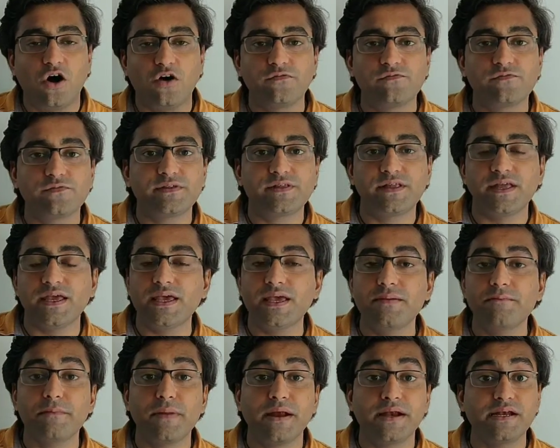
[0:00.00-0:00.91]
of
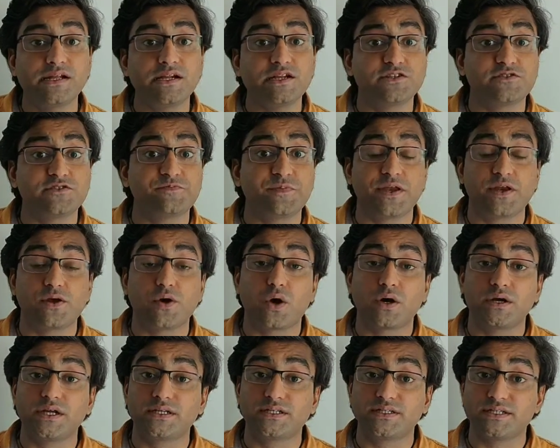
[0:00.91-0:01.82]
the Mendeleev's
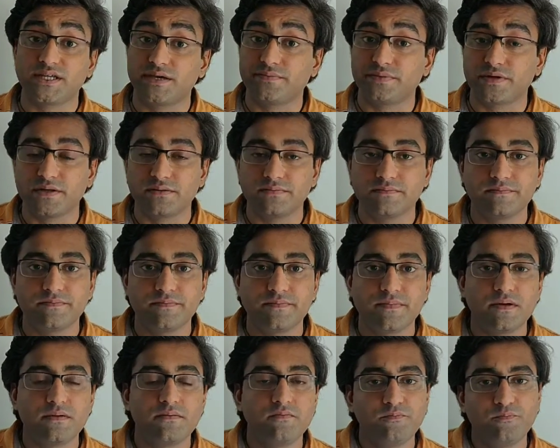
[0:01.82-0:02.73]
periodic table.
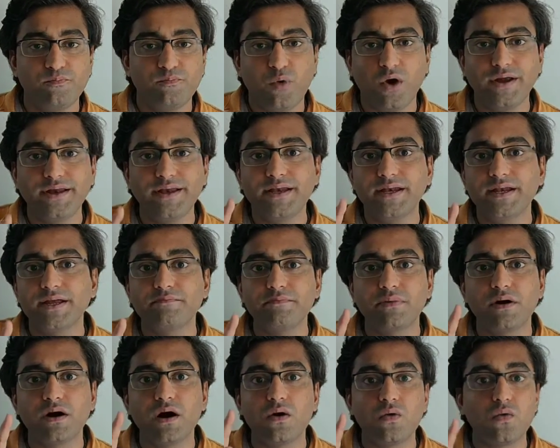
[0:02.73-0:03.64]
Point
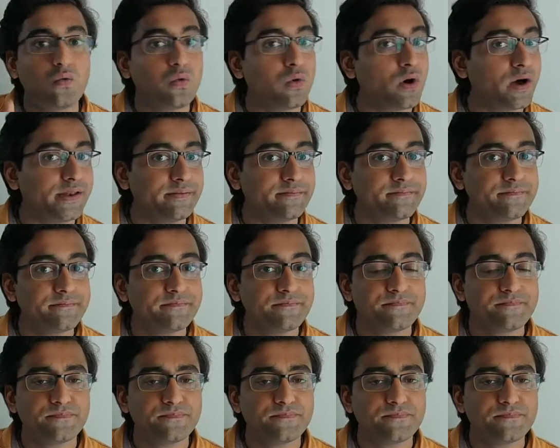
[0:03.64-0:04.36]
number one.